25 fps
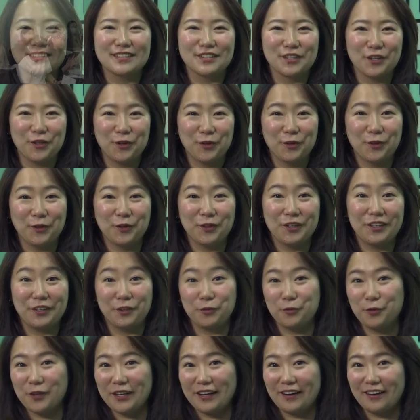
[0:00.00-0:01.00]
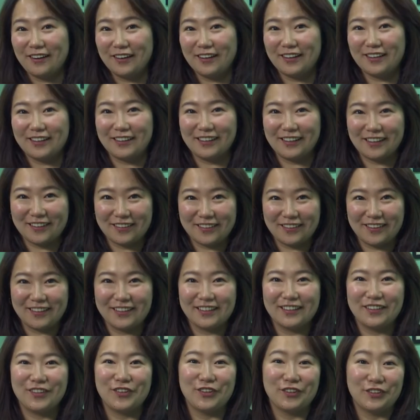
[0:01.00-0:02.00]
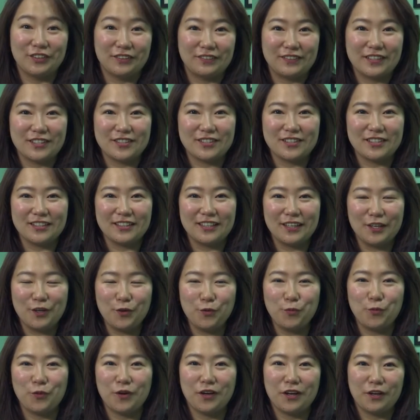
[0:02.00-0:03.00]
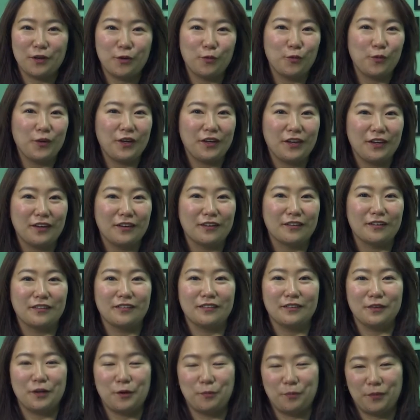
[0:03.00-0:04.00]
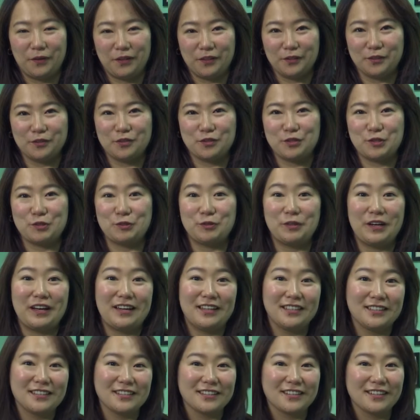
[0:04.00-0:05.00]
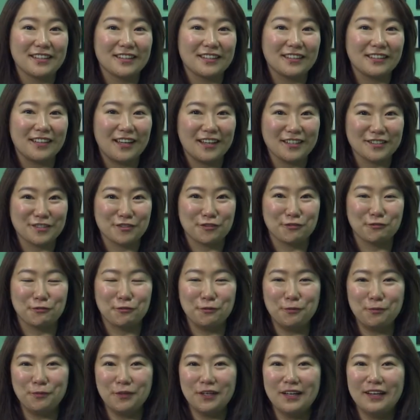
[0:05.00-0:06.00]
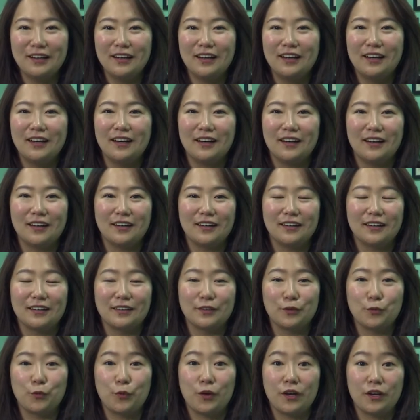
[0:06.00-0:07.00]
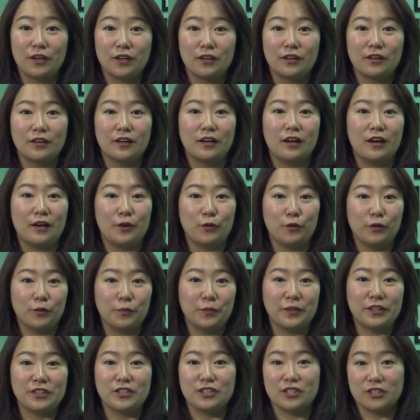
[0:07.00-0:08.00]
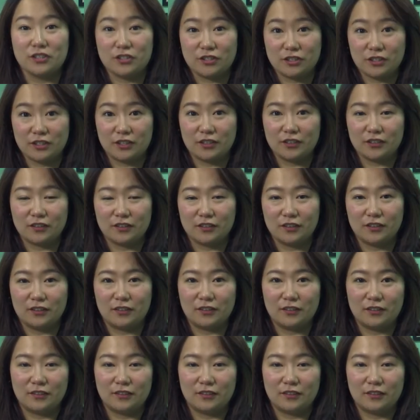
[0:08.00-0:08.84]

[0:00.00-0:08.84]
So here we are at the university where we are about to enter the classroom where I will be teaching